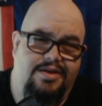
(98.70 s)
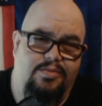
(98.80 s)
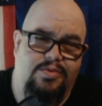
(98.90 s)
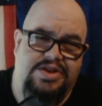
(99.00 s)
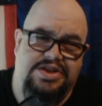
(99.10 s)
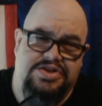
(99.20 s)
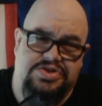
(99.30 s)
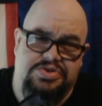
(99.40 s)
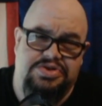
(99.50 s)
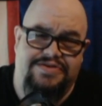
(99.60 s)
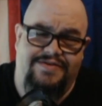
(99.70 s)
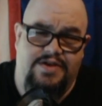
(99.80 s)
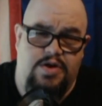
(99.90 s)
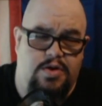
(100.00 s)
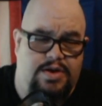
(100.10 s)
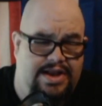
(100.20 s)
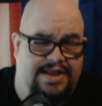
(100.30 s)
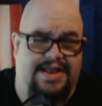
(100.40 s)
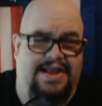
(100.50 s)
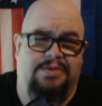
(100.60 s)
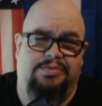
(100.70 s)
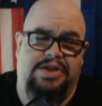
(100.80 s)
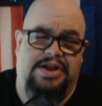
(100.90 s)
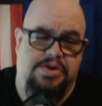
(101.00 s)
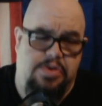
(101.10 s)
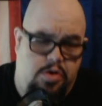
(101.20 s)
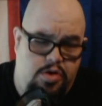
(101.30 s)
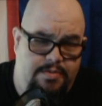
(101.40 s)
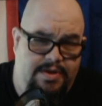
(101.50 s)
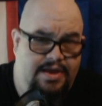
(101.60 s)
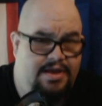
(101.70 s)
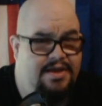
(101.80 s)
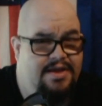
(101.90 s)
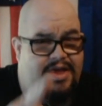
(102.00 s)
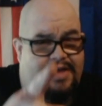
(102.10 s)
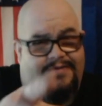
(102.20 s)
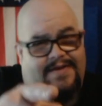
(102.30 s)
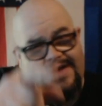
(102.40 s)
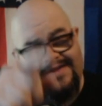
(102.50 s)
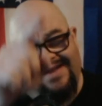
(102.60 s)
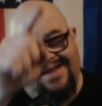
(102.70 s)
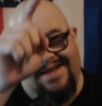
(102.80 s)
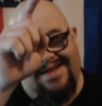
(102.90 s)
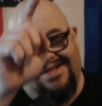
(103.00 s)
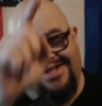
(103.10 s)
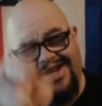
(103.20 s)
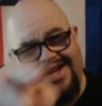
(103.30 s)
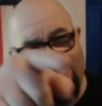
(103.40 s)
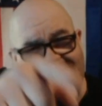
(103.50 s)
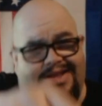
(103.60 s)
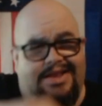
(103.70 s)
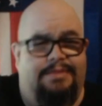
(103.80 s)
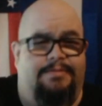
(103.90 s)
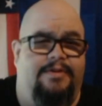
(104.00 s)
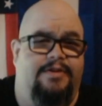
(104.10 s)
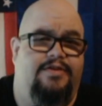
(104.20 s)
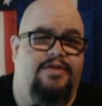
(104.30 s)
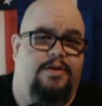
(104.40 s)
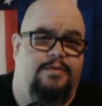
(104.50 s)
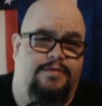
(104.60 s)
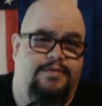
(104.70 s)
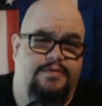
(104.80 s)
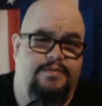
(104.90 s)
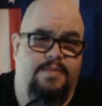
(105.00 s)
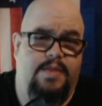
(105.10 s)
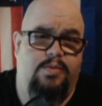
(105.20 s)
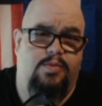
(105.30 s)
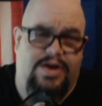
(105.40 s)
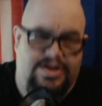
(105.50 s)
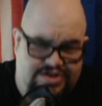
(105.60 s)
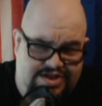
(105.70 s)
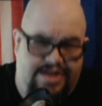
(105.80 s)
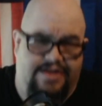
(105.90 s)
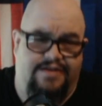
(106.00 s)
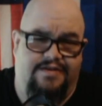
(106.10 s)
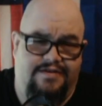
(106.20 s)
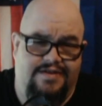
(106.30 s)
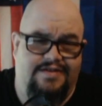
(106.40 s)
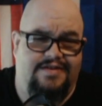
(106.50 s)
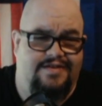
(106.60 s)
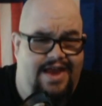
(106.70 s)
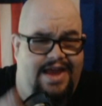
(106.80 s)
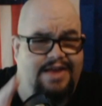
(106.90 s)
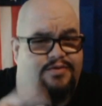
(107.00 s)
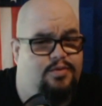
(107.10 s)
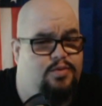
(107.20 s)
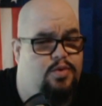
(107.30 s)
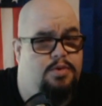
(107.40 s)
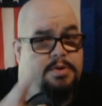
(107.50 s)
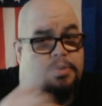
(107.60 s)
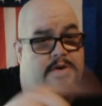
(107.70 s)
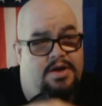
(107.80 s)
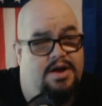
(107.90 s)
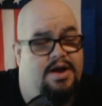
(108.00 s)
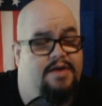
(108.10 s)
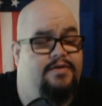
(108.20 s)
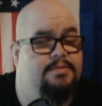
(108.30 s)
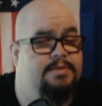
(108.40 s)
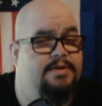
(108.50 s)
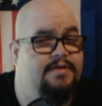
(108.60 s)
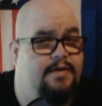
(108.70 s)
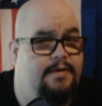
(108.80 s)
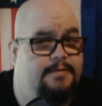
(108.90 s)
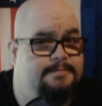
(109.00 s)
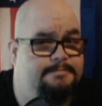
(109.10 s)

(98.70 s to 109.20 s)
within the streets of New York and that he'll need an army. In fact, check out the clip for yourself. Watch this. This is Andrew Cuomo a few months ago.